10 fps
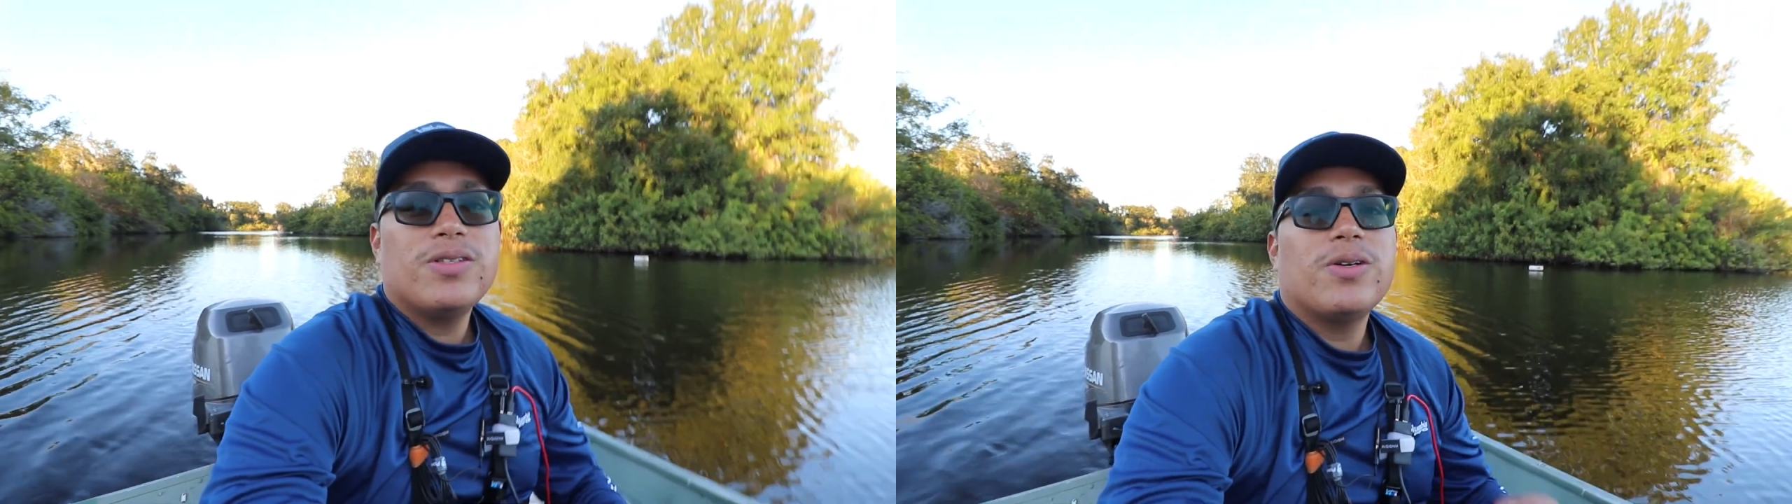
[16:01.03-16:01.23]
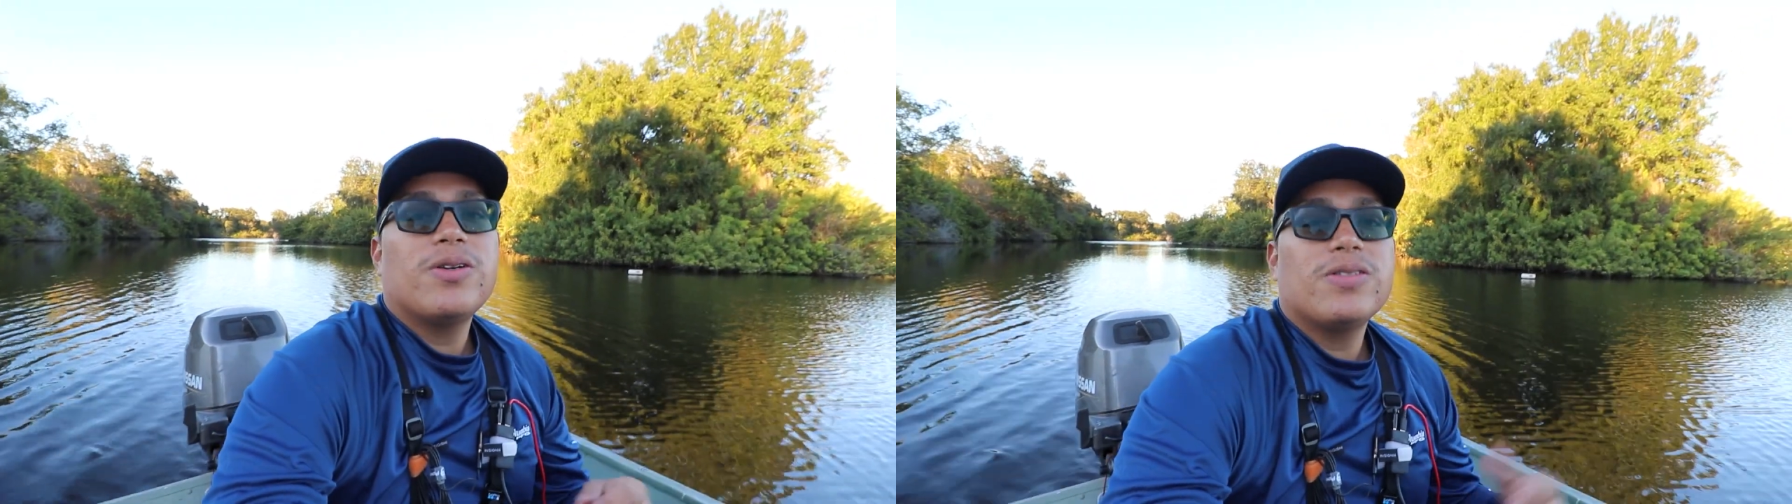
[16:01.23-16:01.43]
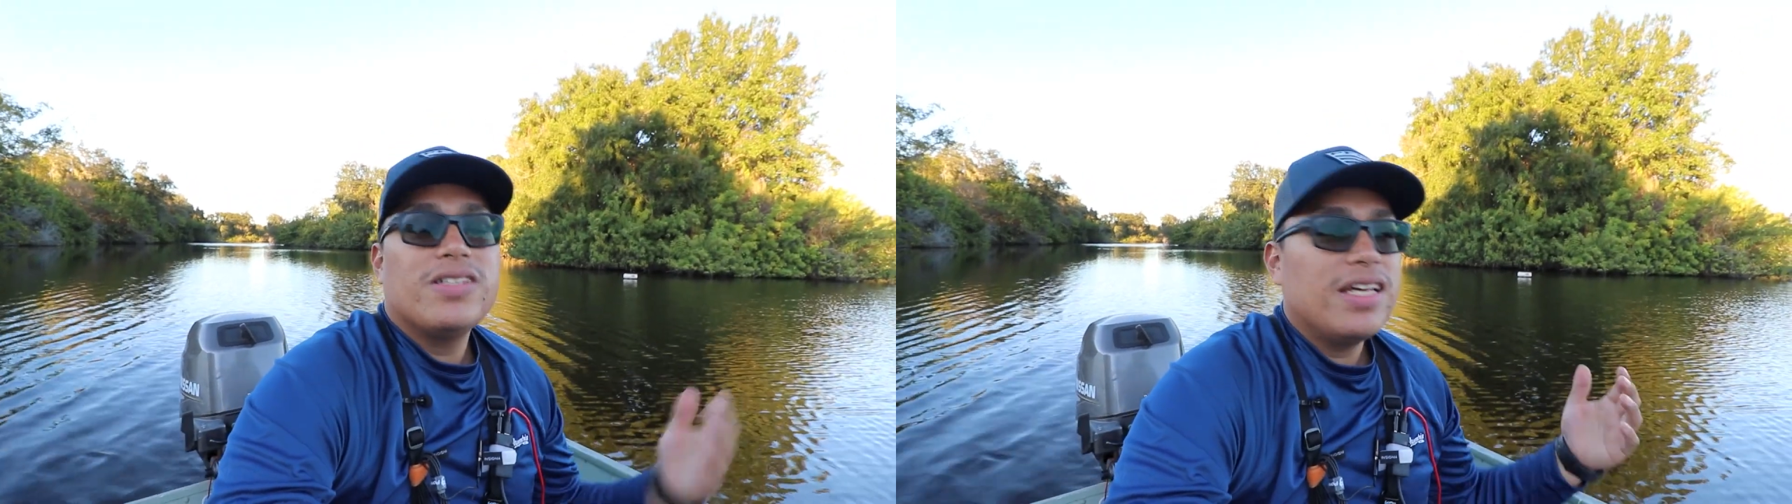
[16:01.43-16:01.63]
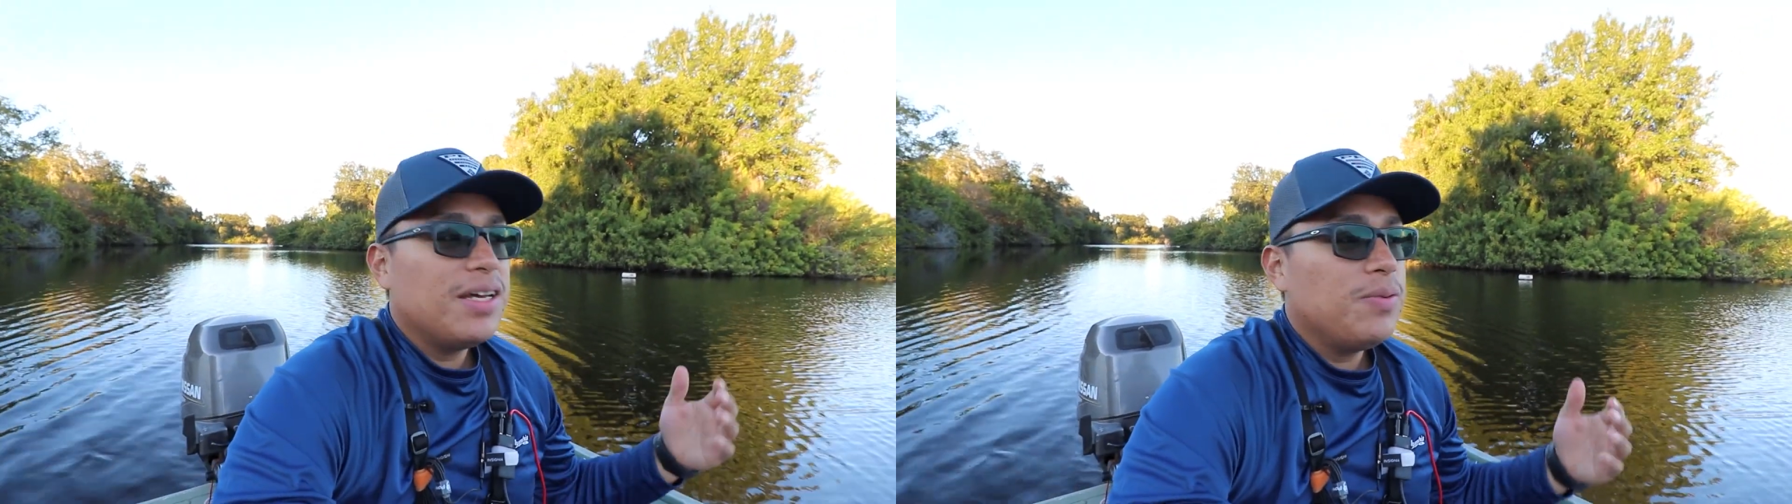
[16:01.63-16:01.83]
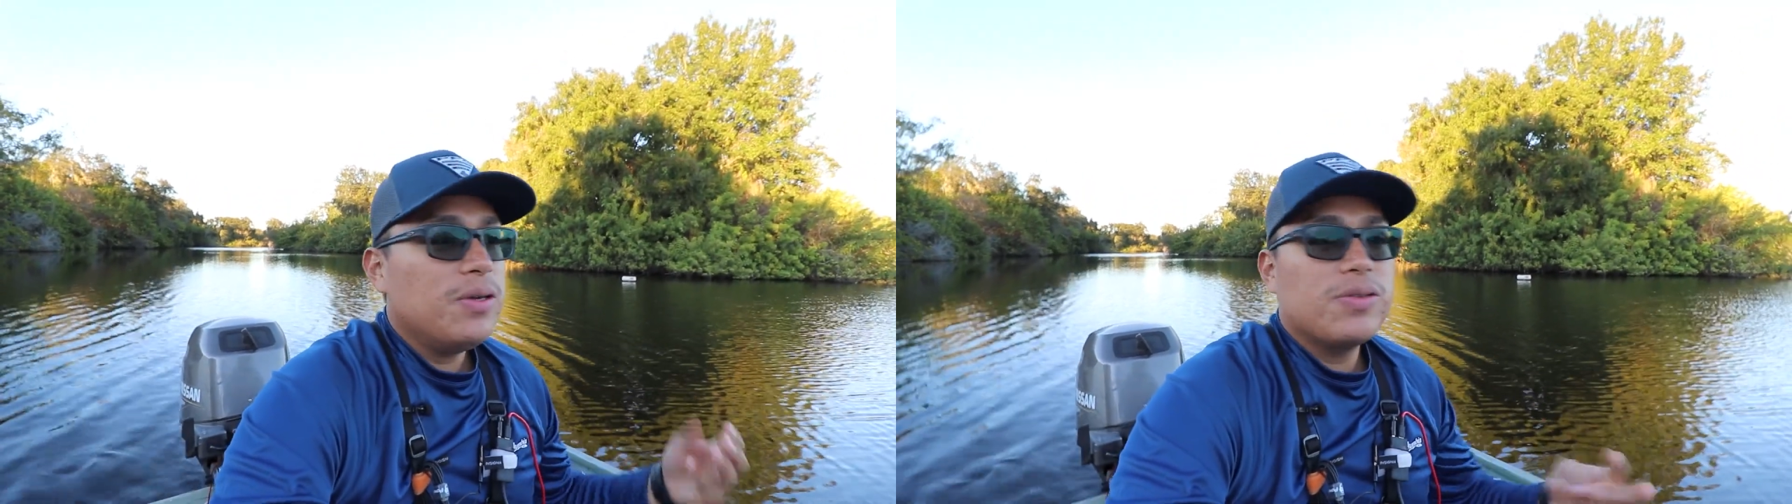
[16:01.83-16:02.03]
in total
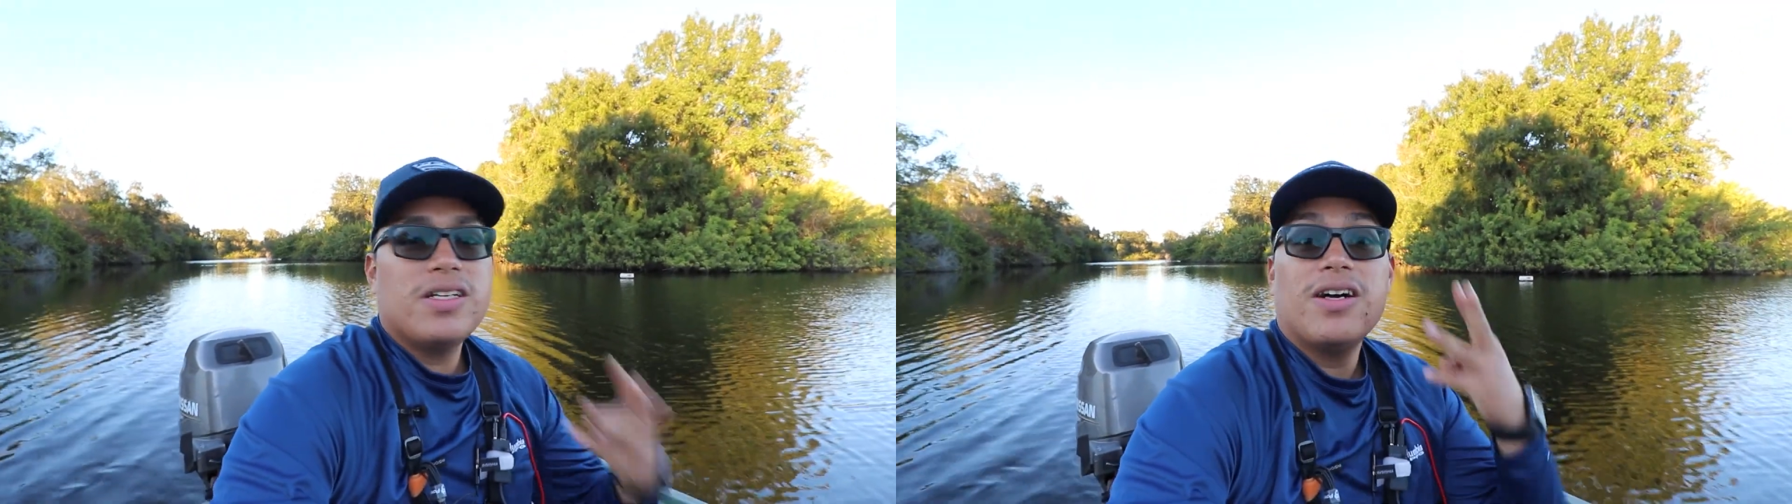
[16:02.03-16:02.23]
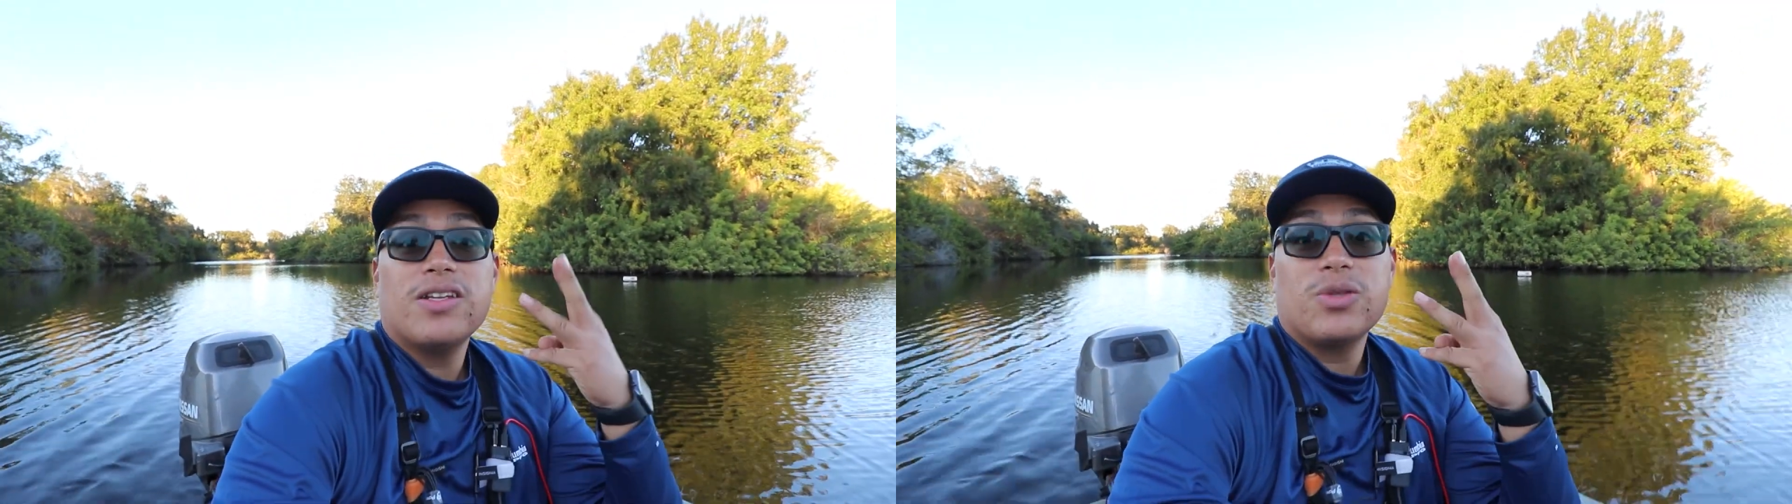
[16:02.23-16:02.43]
today, we only caught